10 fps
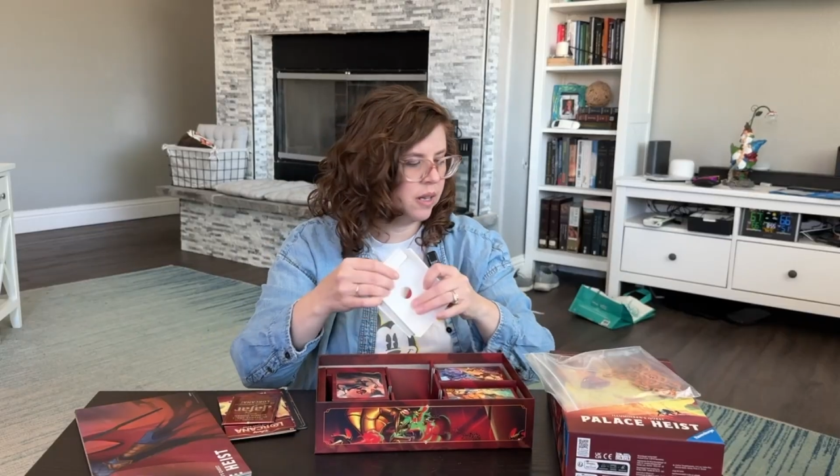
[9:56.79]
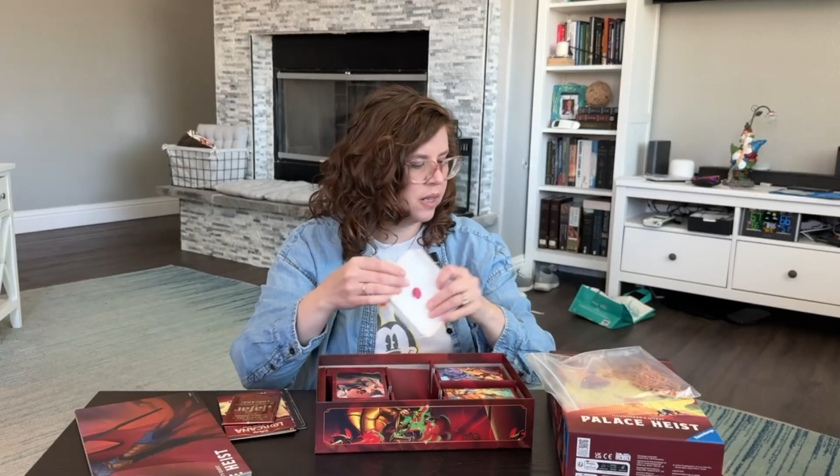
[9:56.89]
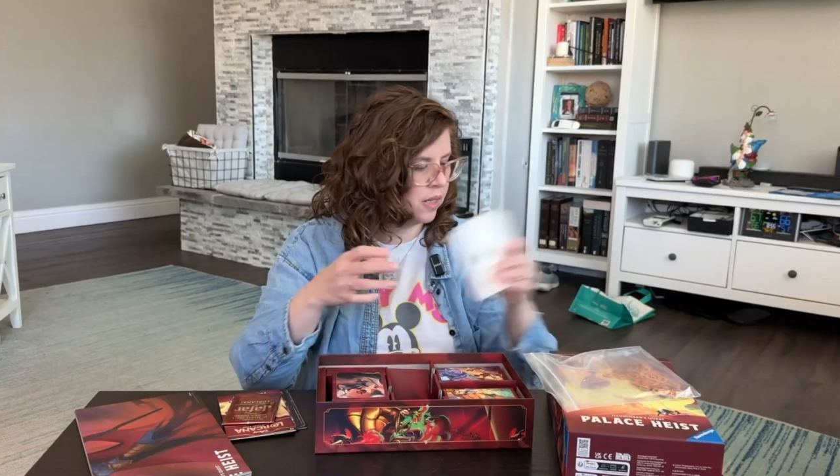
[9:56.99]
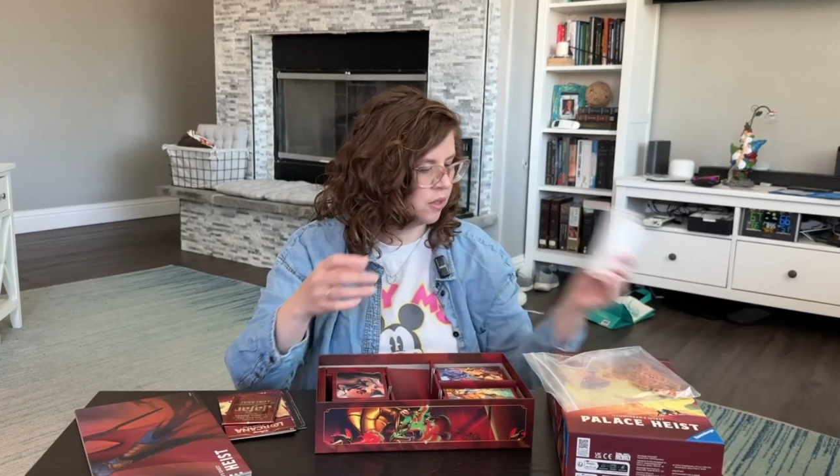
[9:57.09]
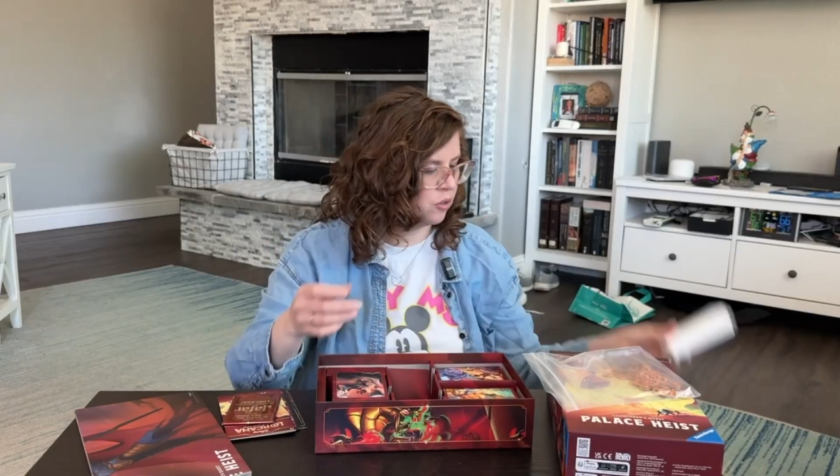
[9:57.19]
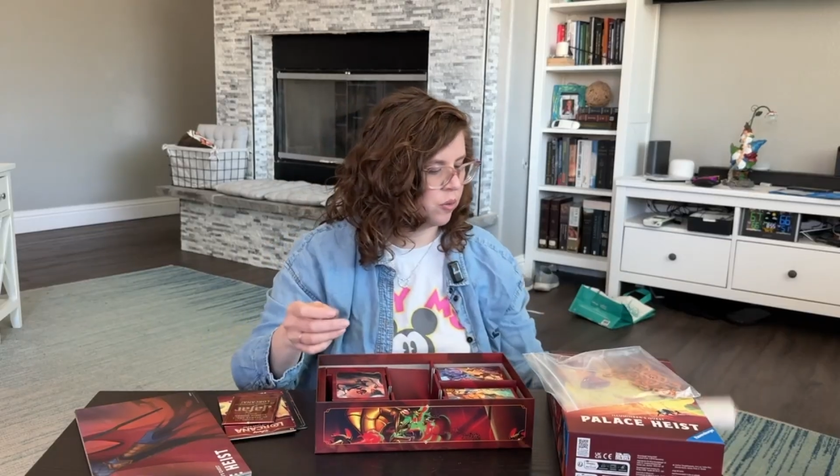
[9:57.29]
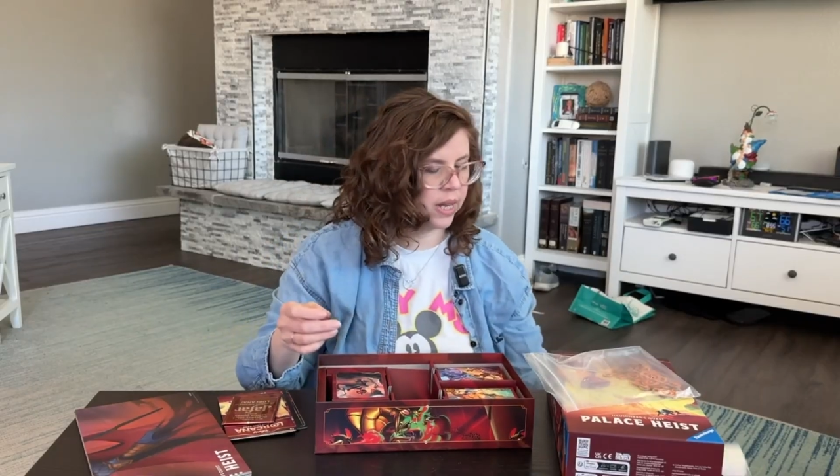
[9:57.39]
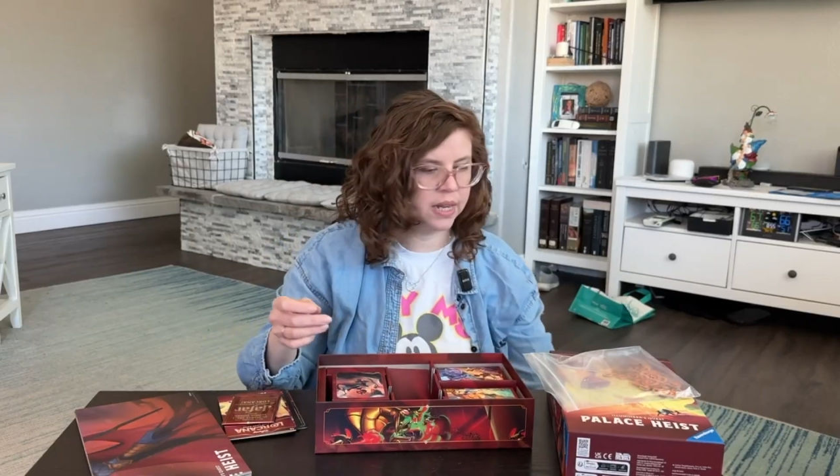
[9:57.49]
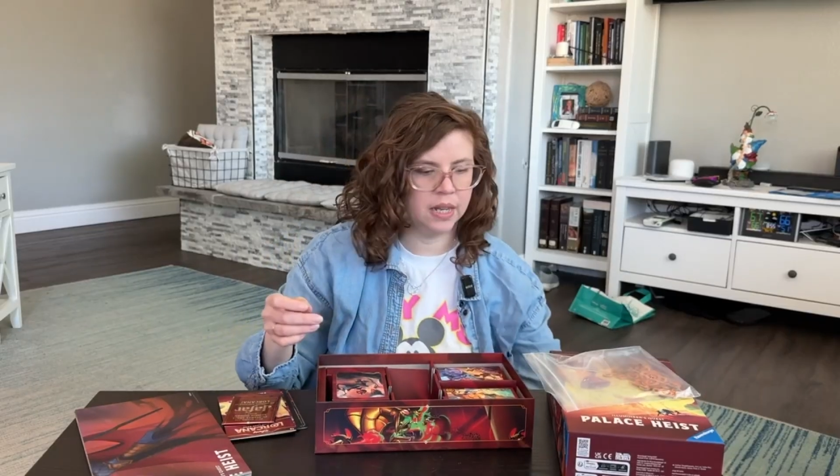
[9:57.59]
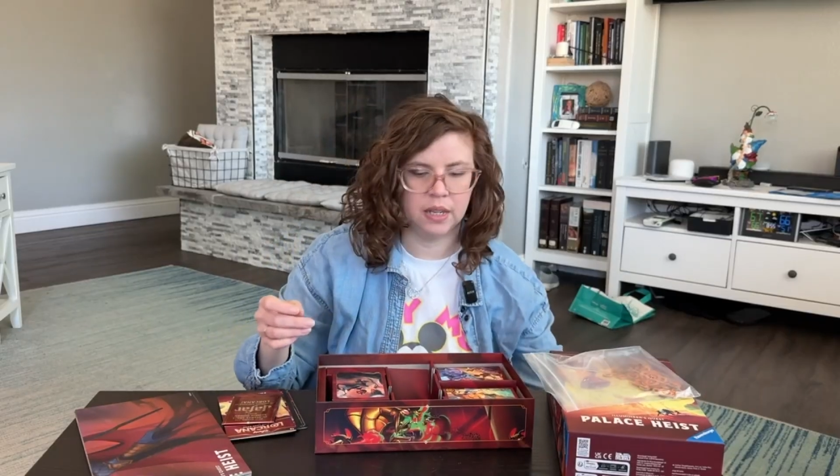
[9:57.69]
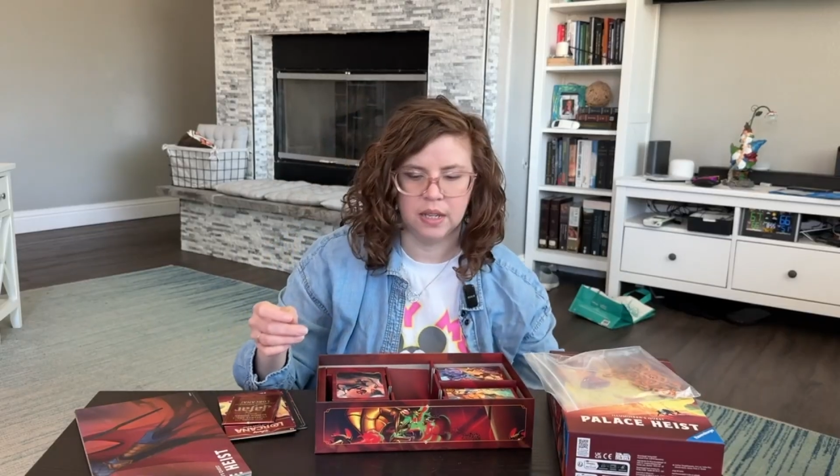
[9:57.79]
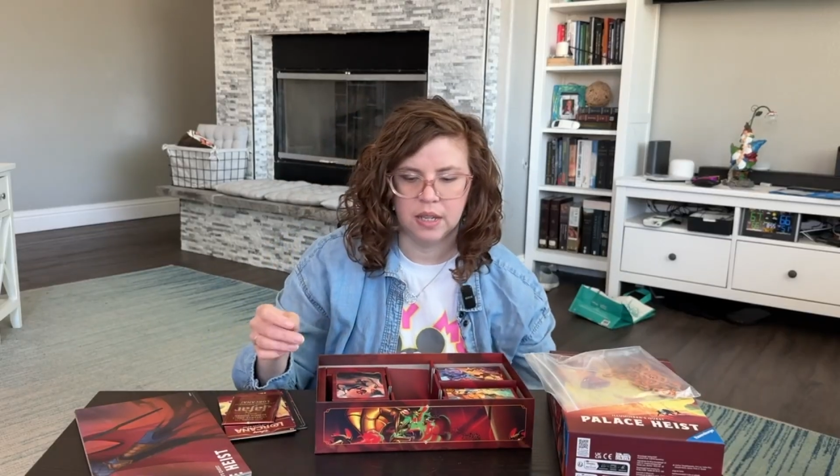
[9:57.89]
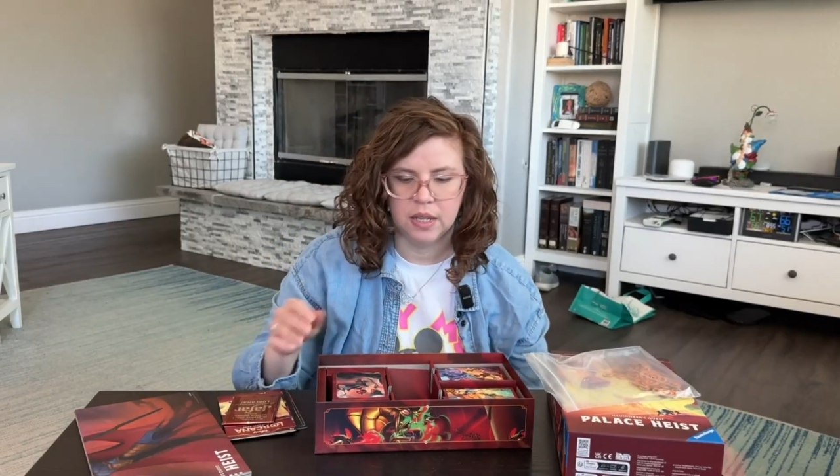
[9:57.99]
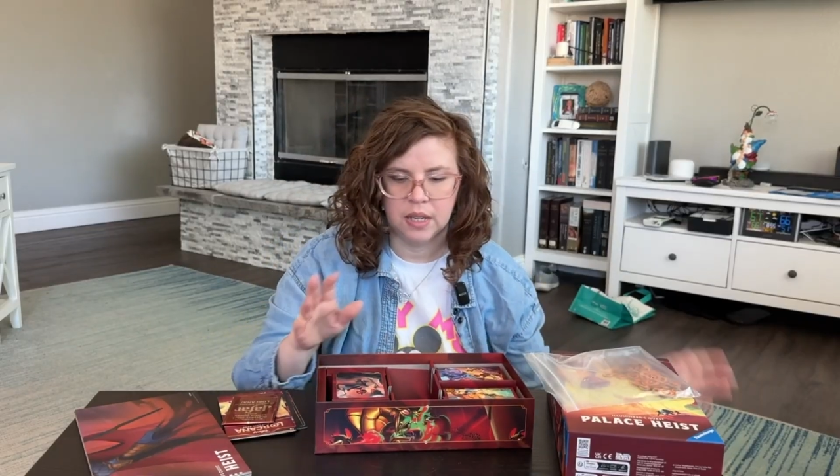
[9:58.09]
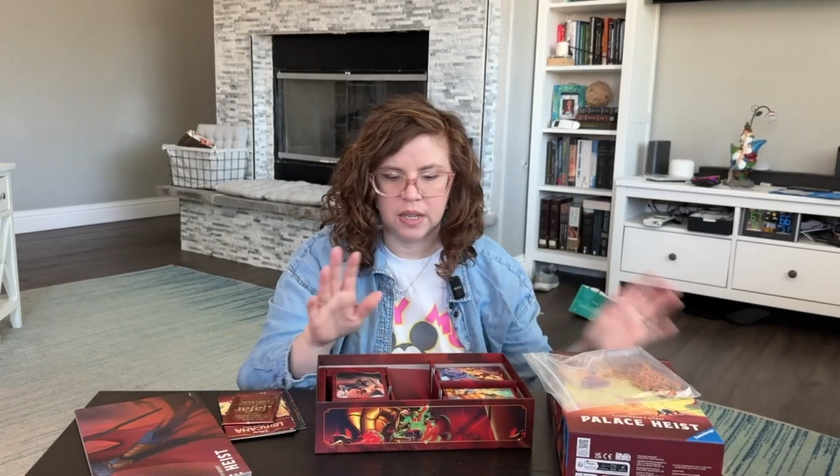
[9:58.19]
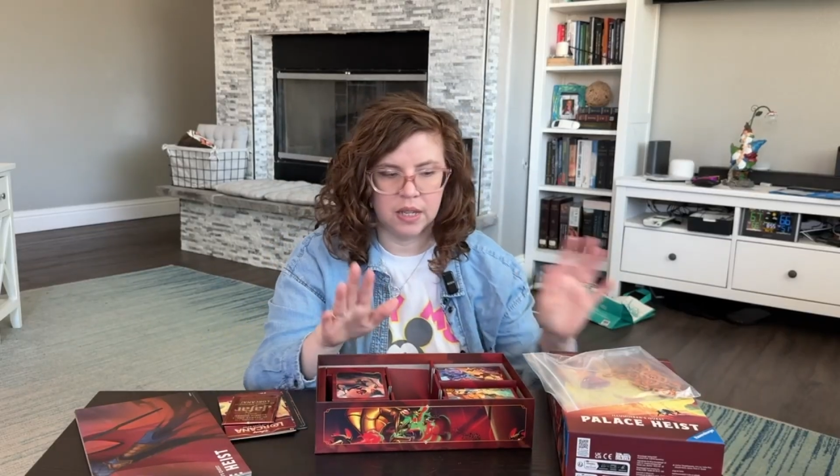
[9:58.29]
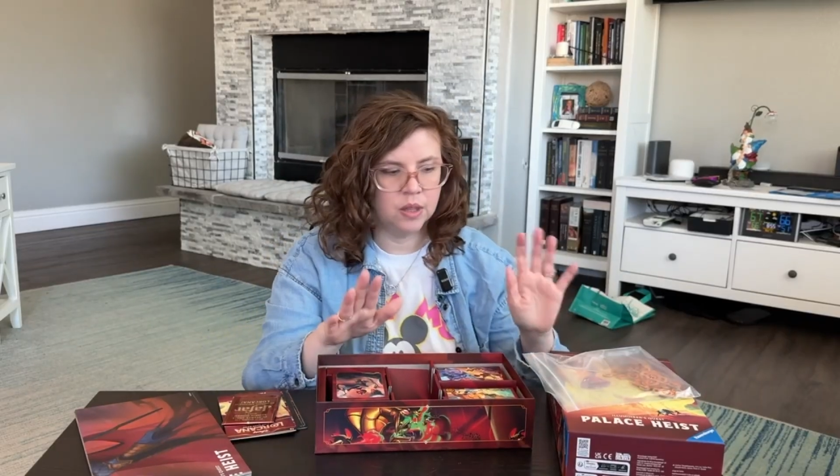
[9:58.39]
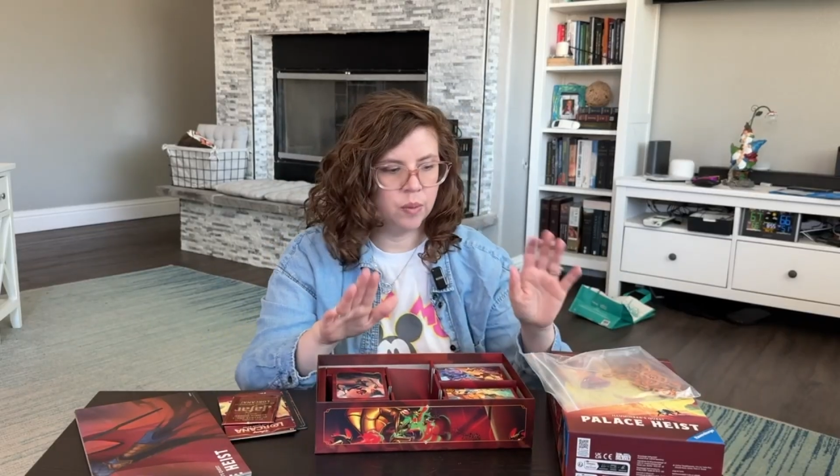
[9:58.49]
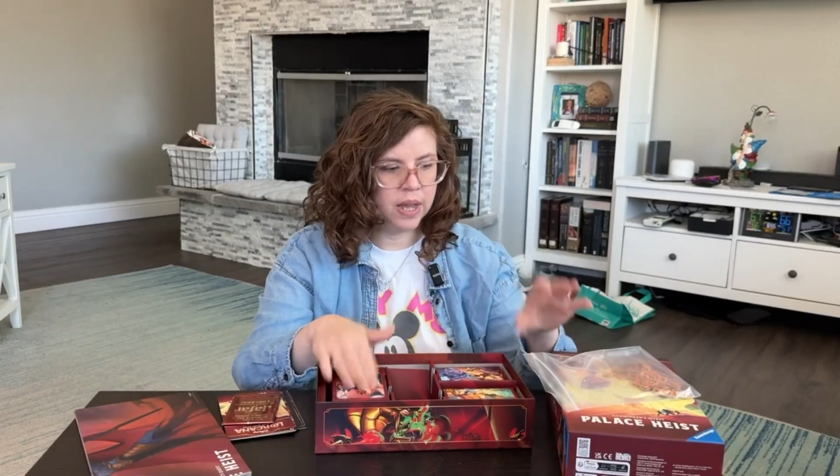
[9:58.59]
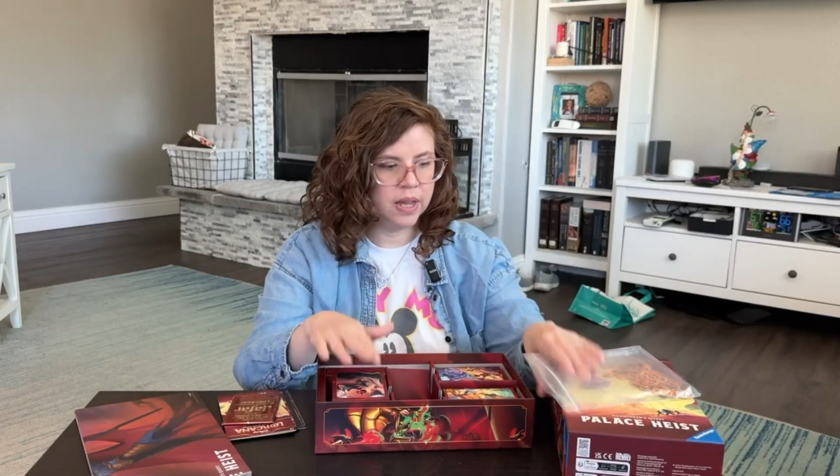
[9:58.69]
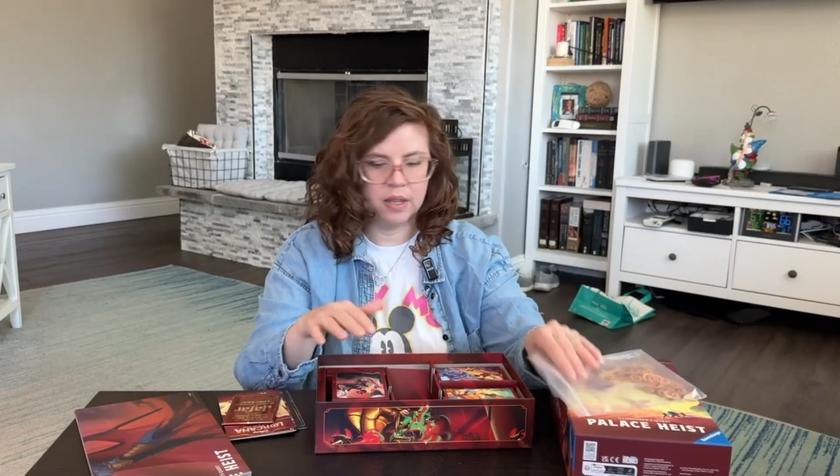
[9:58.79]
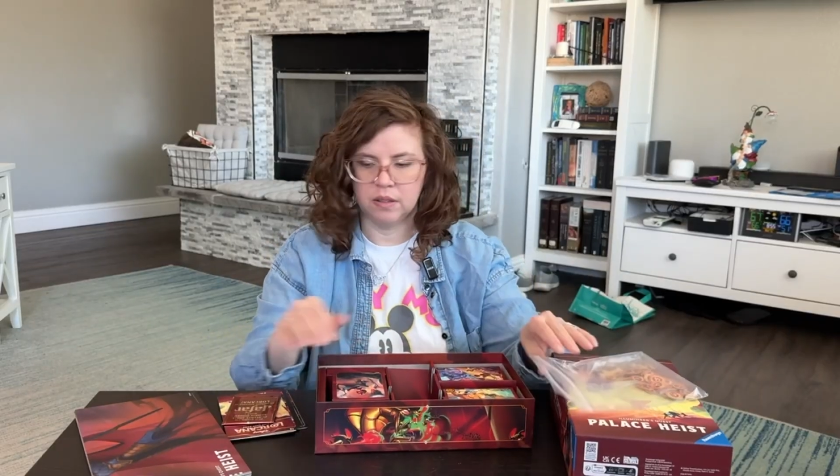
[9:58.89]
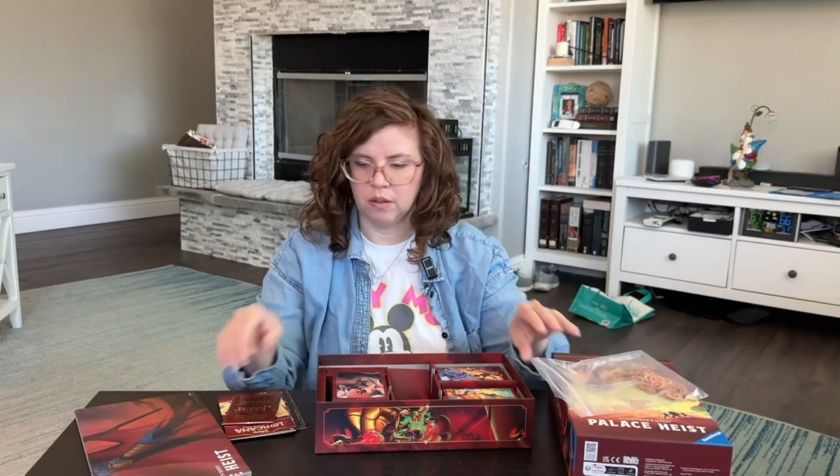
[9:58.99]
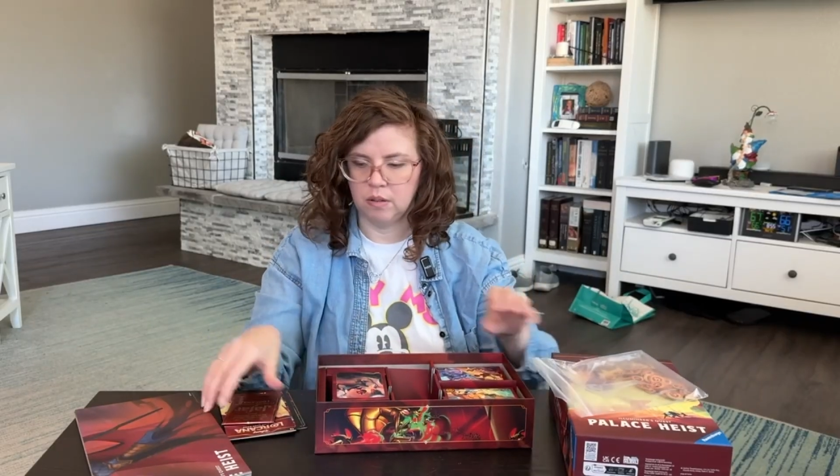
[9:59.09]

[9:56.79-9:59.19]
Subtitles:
I think those were getting in the way. So